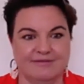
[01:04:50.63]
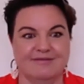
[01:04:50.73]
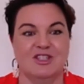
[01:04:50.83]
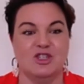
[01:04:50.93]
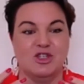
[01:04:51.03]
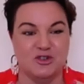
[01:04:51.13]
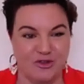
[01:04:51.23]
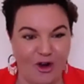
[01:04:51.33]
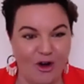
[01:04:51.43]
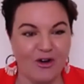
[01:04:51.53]

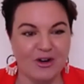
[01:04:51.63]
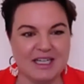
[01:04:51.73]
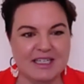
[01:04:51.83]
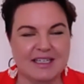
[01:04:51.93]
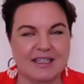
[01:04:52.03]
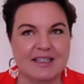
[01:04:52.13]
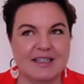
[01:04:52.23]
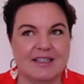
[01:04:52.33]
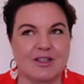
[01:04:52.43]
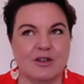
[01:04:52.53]
strong.
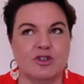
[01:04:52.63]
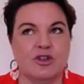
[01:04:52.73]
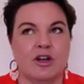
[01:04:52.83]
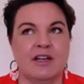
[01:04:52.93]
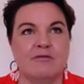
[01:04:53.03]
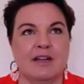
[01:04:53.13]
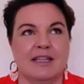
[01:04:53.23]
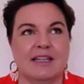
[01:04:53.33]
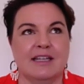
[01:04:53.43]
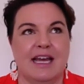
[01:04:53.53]
So I'm trying to
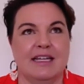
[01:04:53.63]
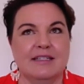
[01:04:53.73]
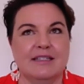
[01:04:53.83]
regulate.